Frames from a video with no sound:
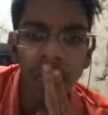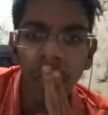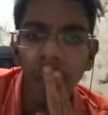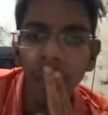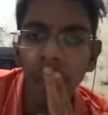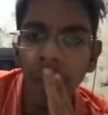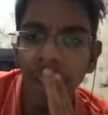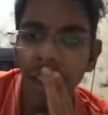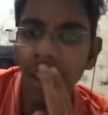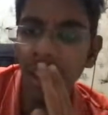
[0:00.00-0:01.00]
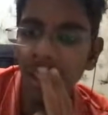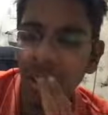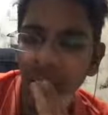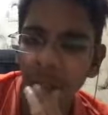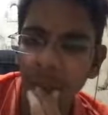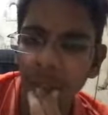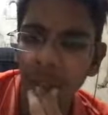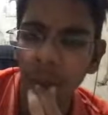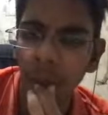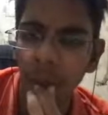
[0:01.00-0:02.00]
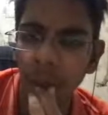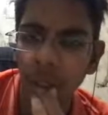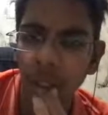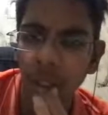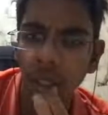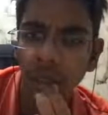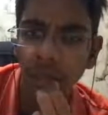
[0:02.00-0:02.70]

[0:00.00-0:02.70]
Could I play G6? Kind of missed out my opportunity.